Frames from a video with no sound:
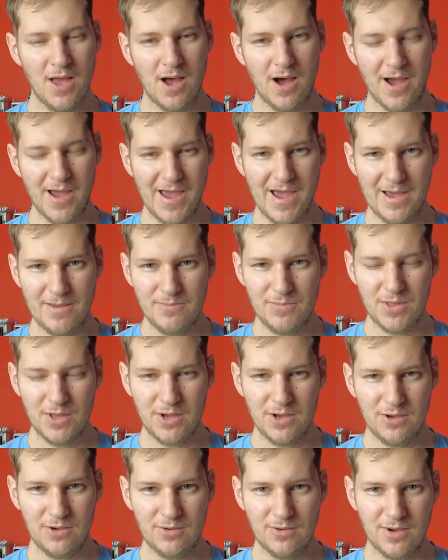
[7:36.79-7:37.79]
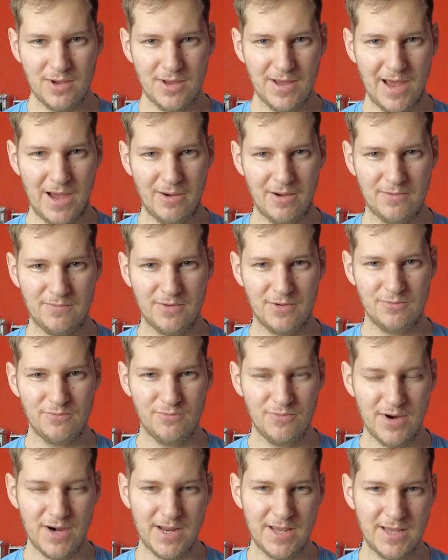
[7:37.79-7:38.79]
I am, though, however,
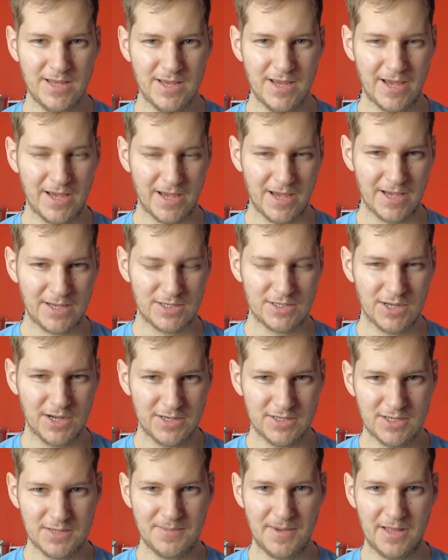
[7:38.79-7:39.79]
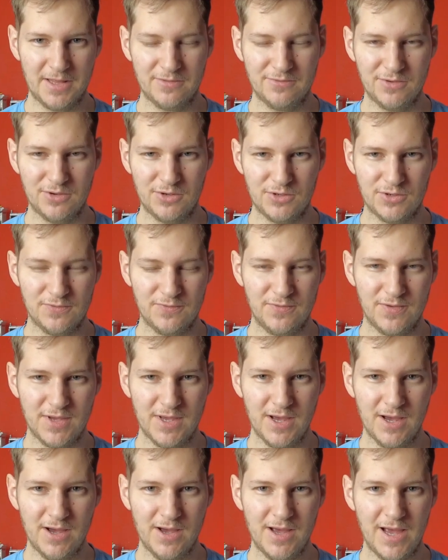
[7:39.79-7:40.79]
really excited about the future of
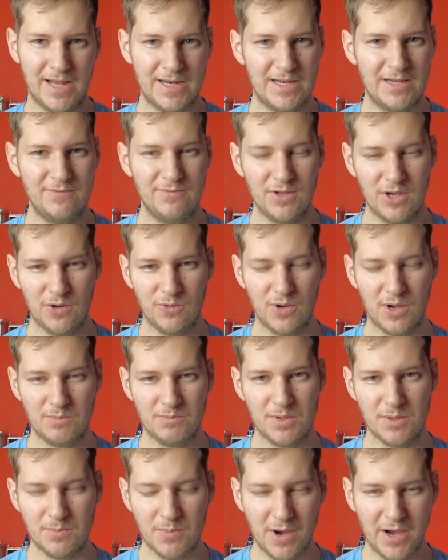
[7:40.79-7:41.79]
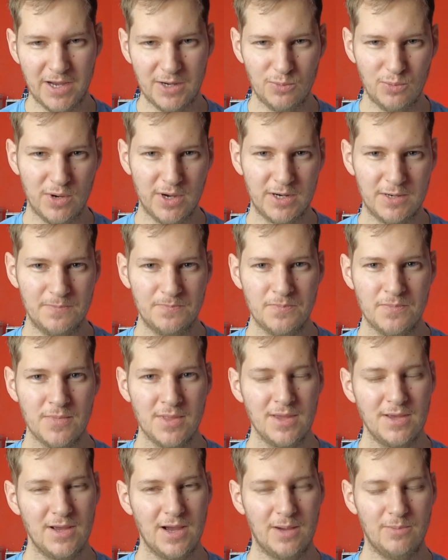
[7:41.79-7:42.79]
VR, and even though I won't be buying one,
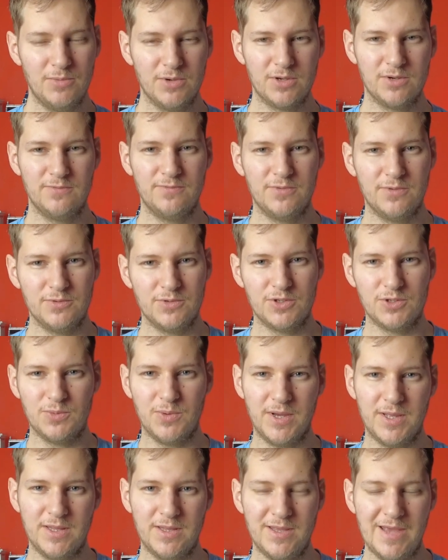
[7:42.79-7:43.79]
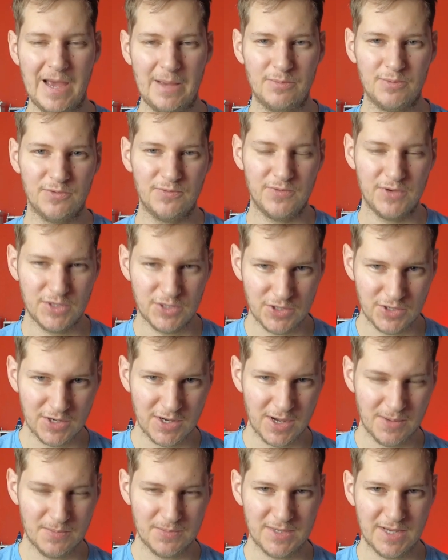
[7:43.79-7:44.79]
I'm looking forward to when the Apple Vision
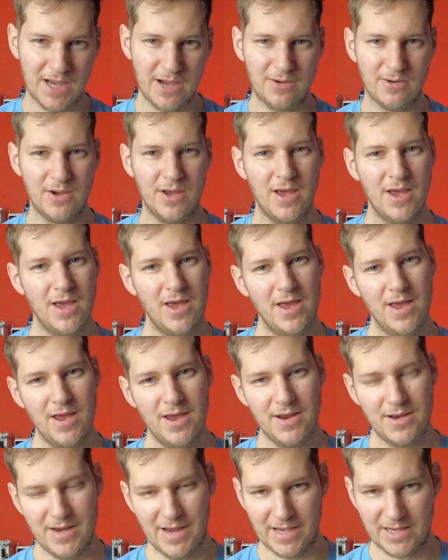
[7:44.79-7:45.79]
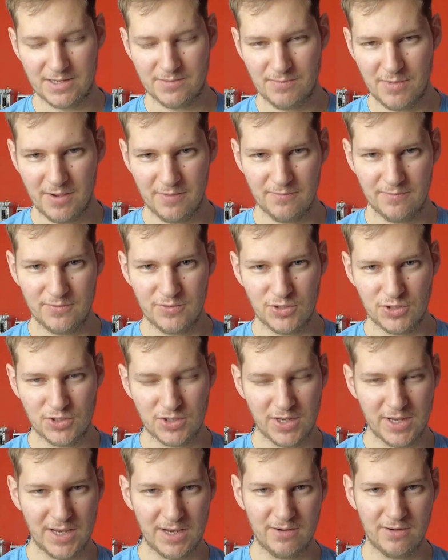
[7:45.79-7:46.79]
comes out next month,
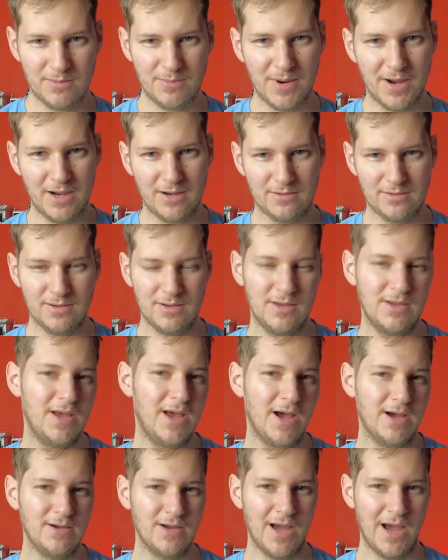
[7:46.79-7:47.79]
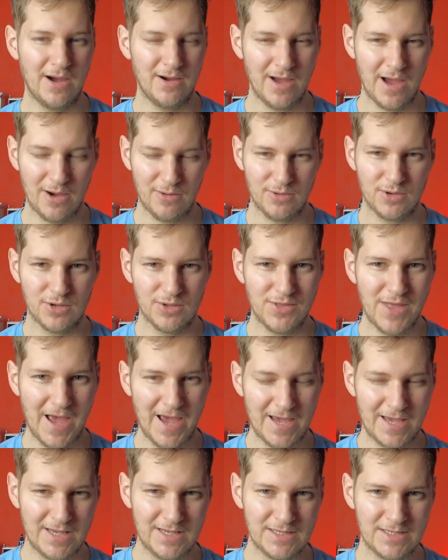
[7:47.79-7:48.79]
just to hear about how good
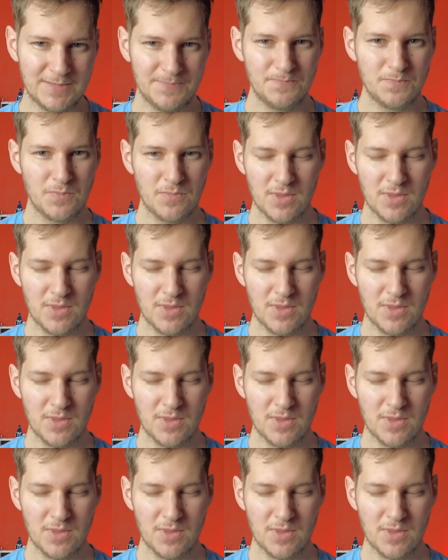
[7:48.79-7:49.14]
that is.